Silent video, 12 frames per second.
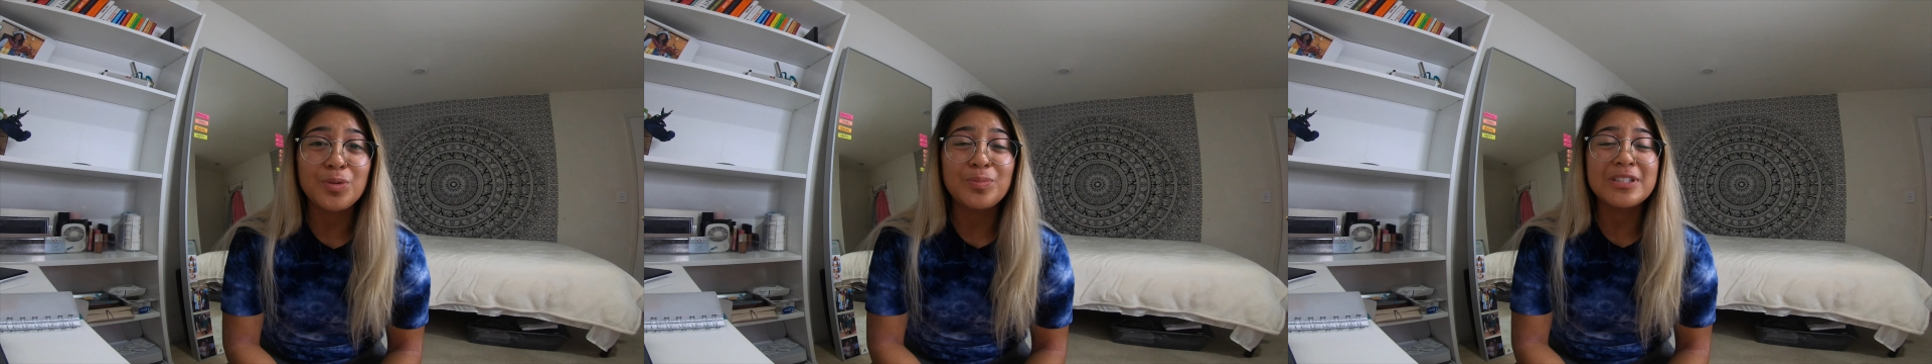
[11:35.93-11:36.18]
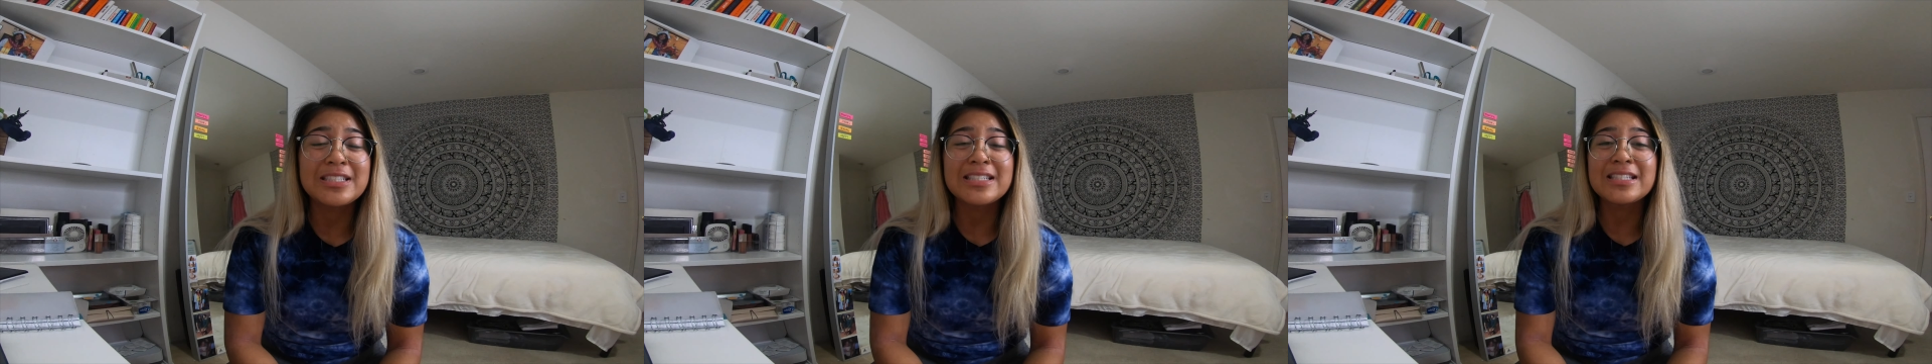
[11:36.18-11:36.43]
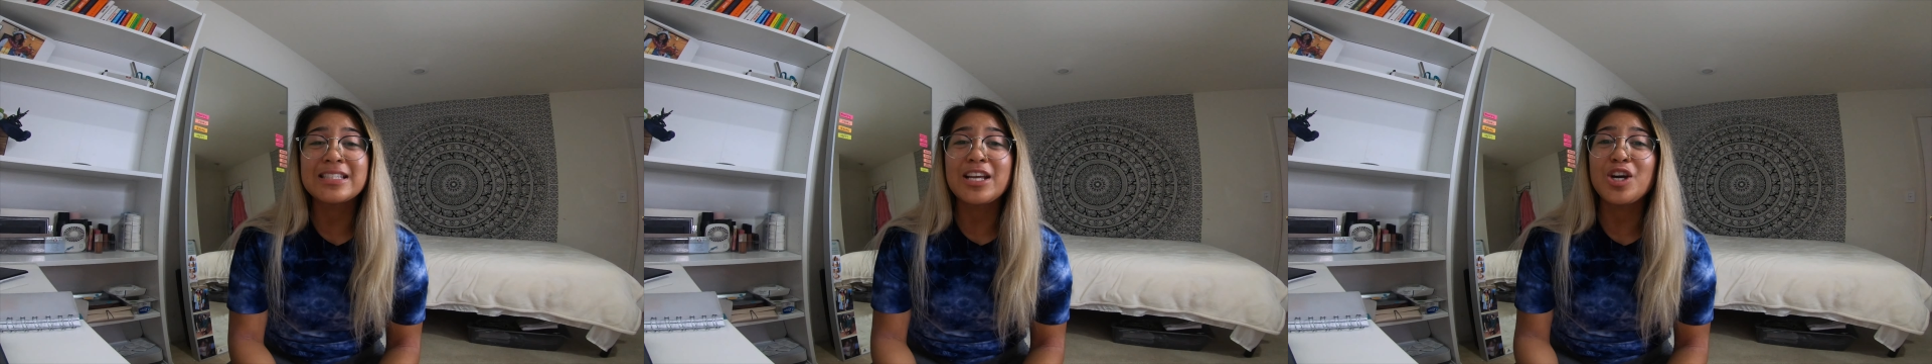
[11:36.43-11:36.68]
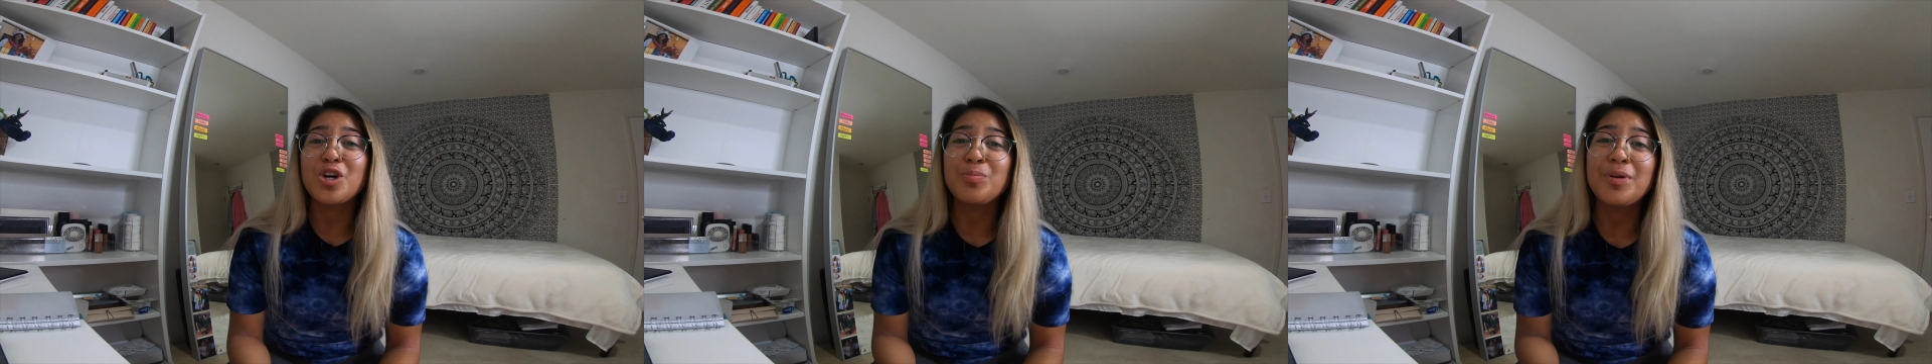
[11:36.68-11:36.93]
but just stay
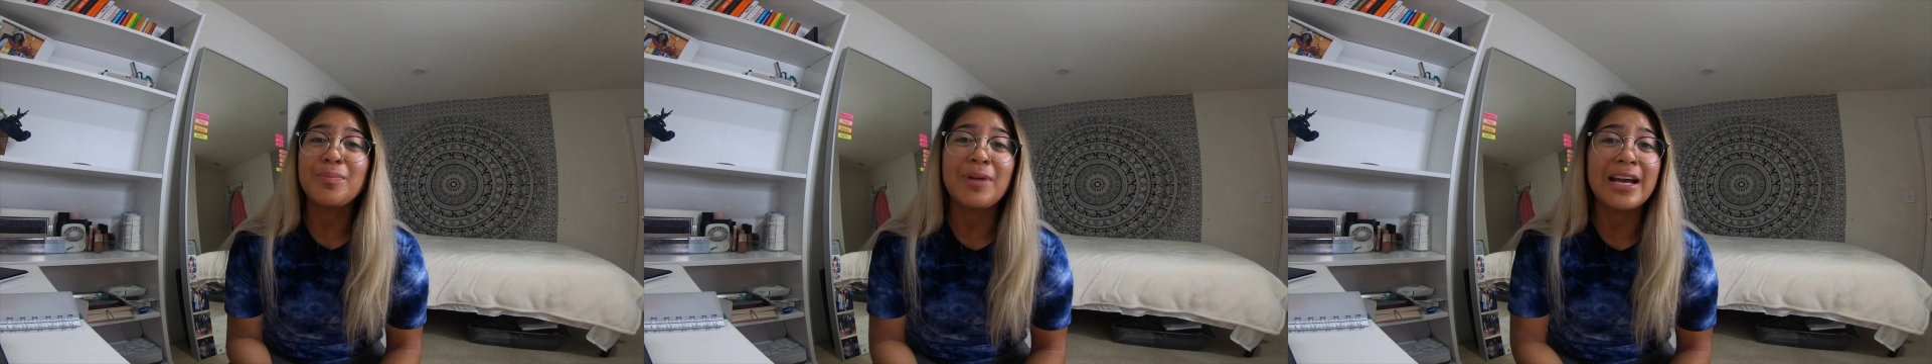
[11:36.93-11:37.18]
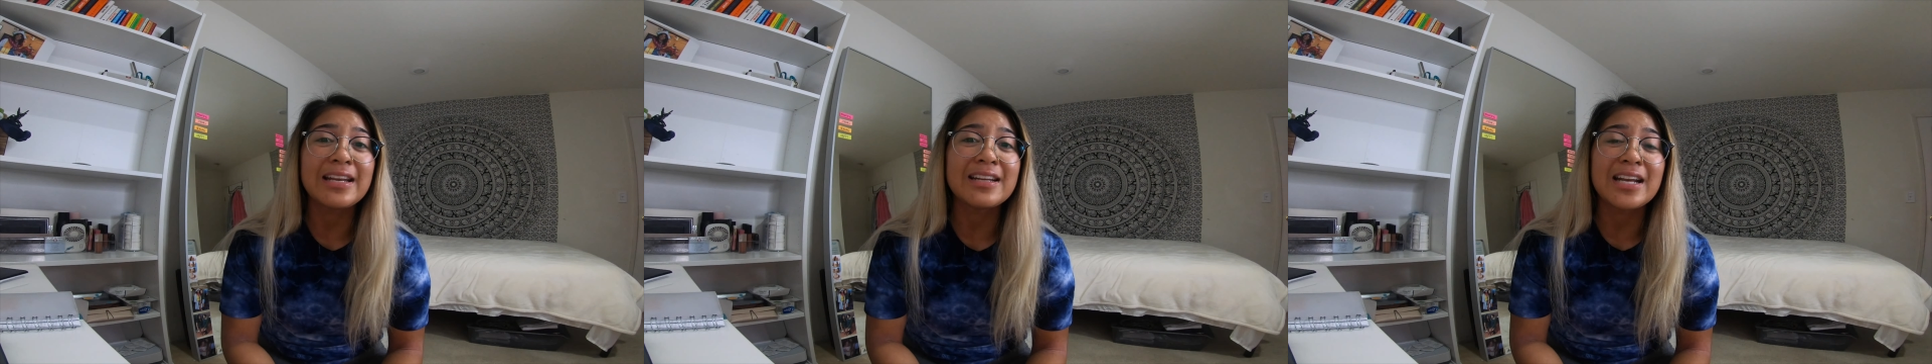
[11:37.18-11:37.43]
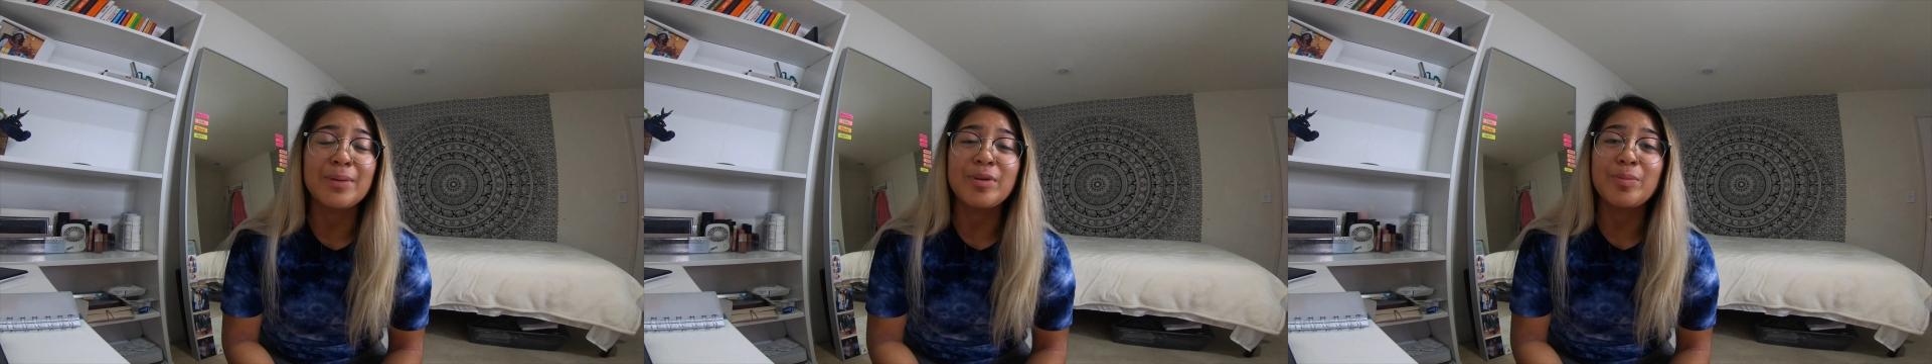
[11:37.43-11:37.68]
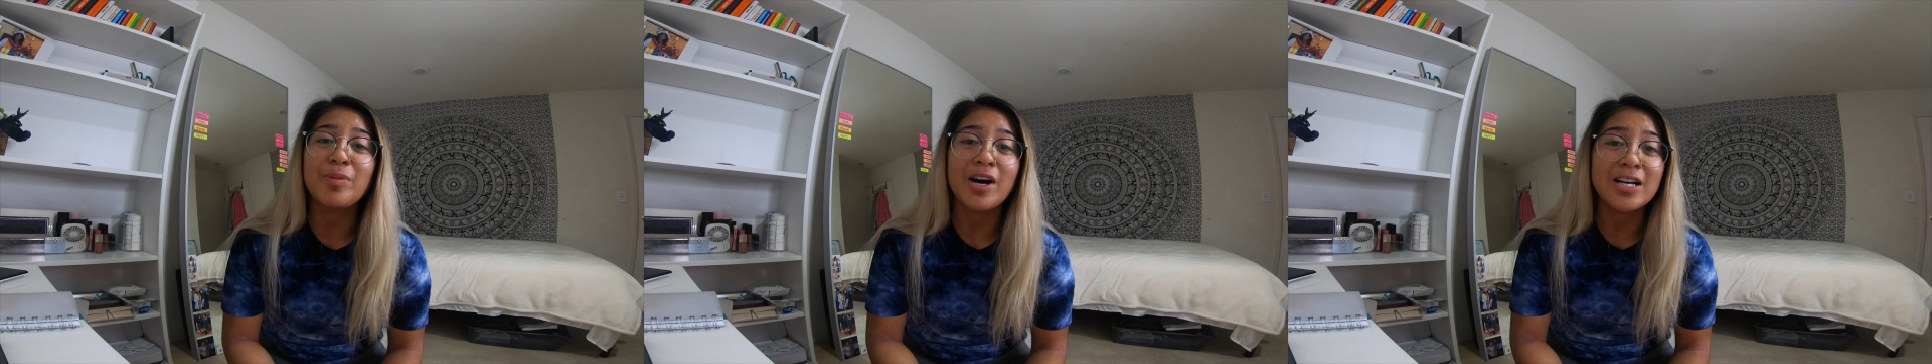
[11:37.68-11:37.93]
open-minded and be
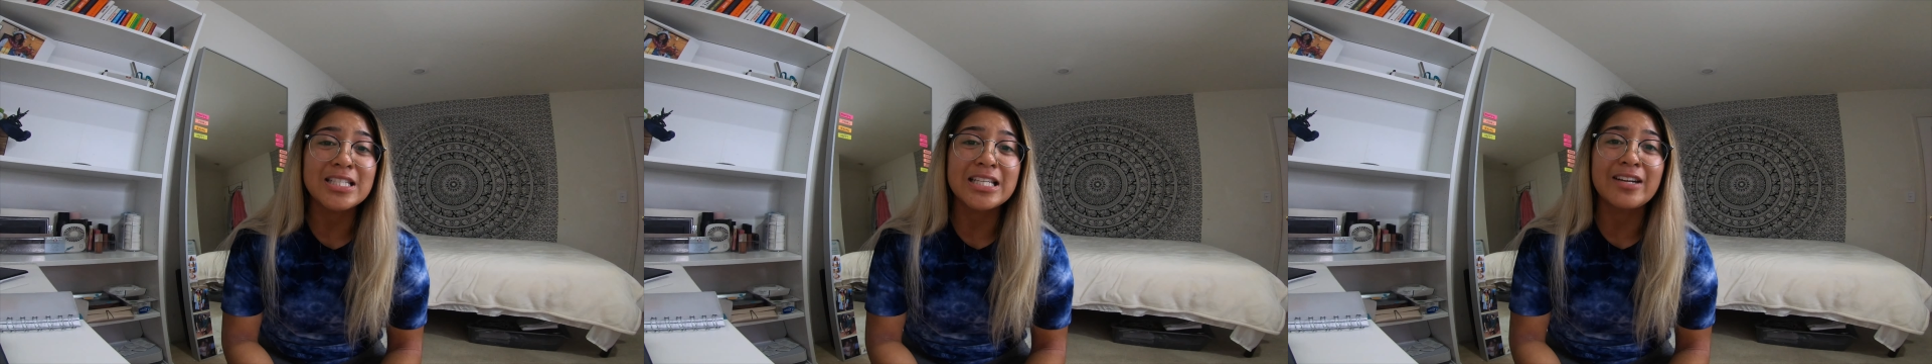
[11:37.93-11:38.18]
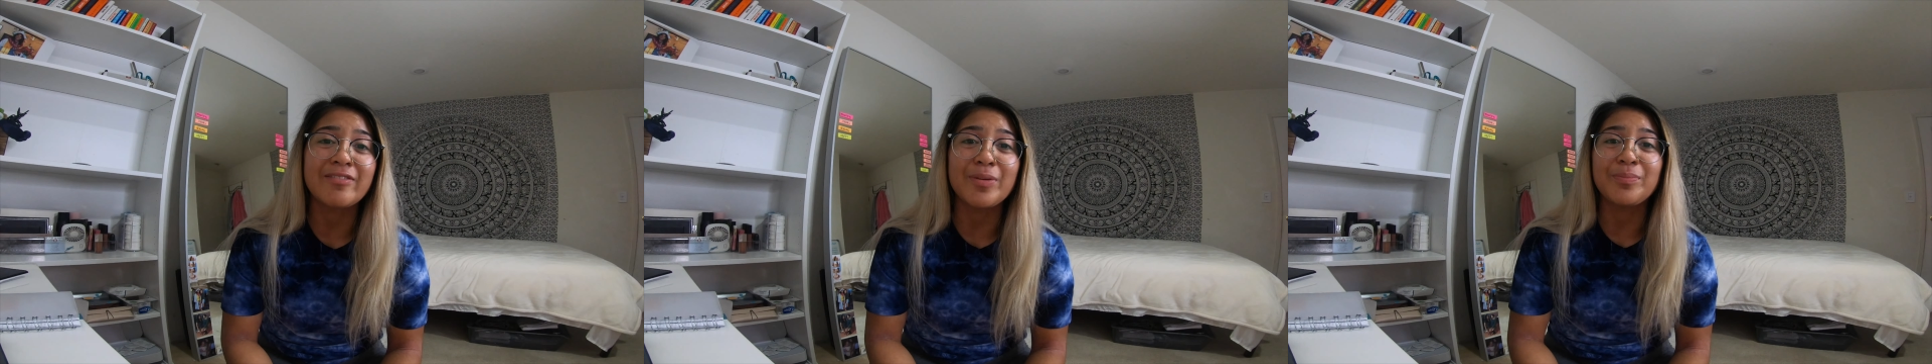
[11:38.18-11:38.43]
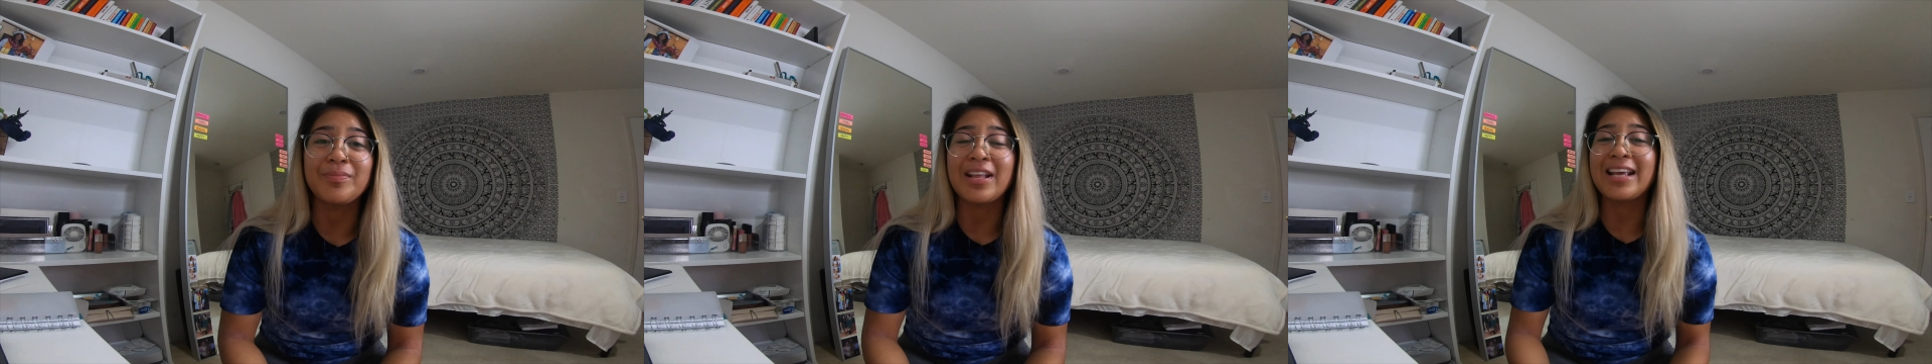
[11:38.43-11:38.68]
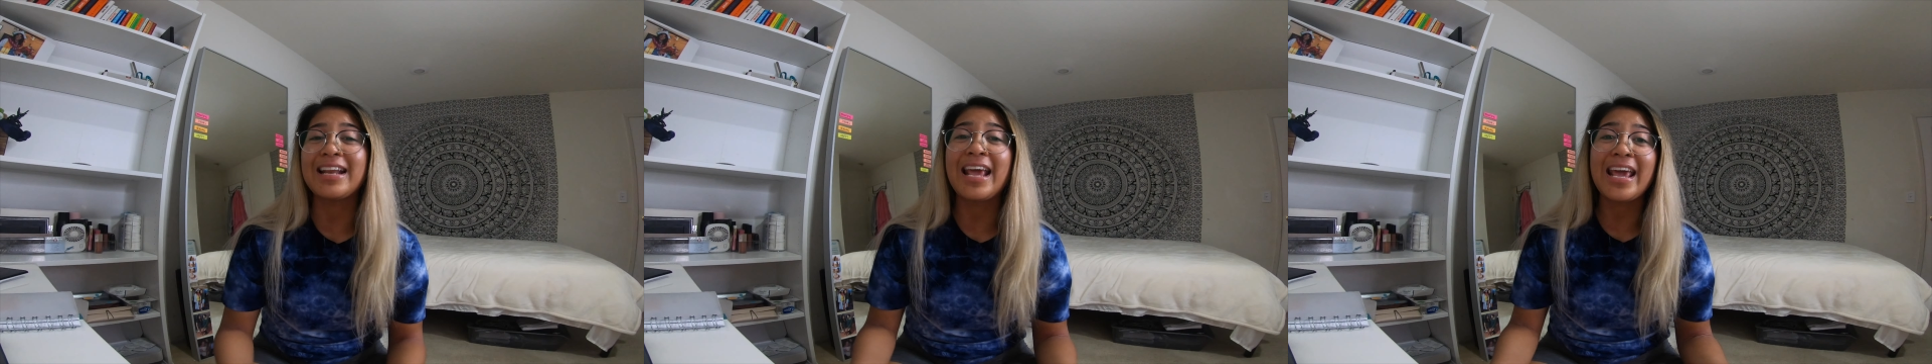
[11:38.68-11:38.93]
positive.
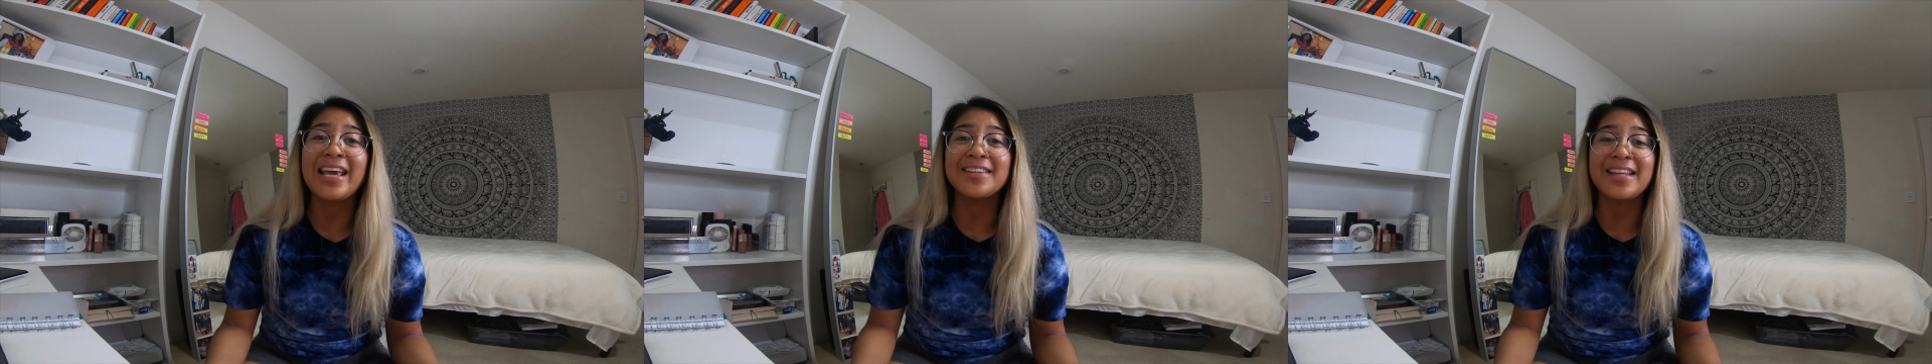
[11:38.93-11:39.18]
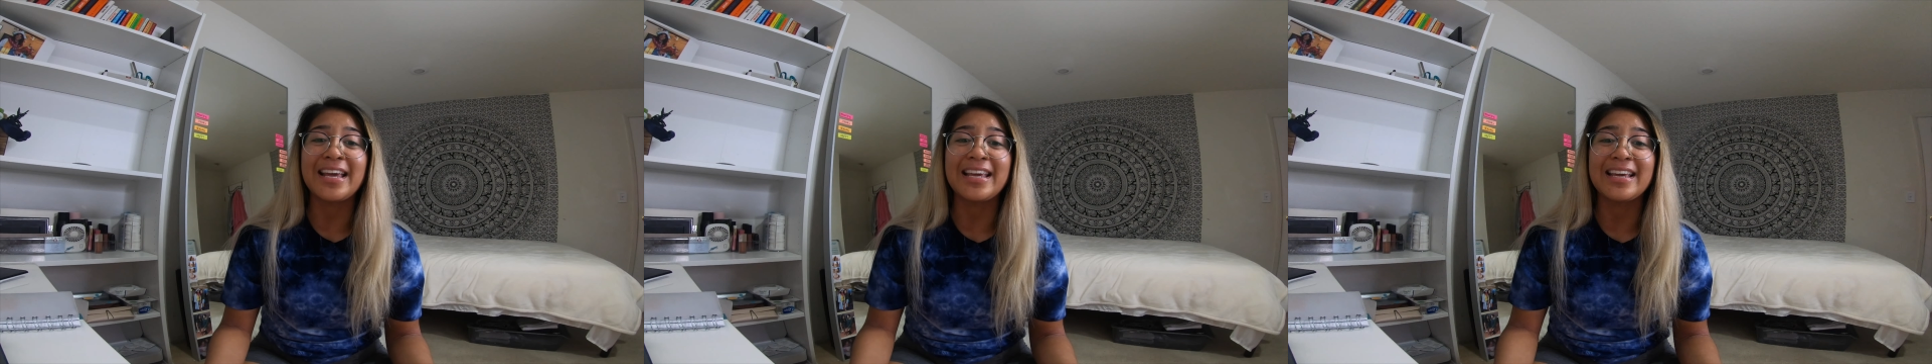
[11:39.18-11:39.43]
And hey, like,